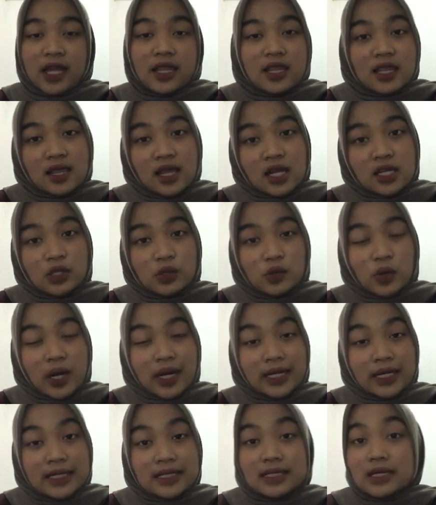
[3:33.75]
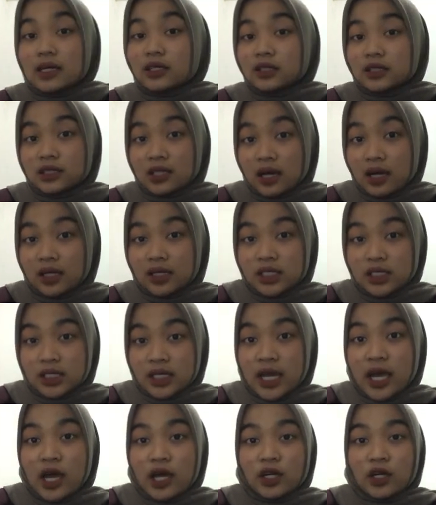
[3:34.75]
The next one is ontology.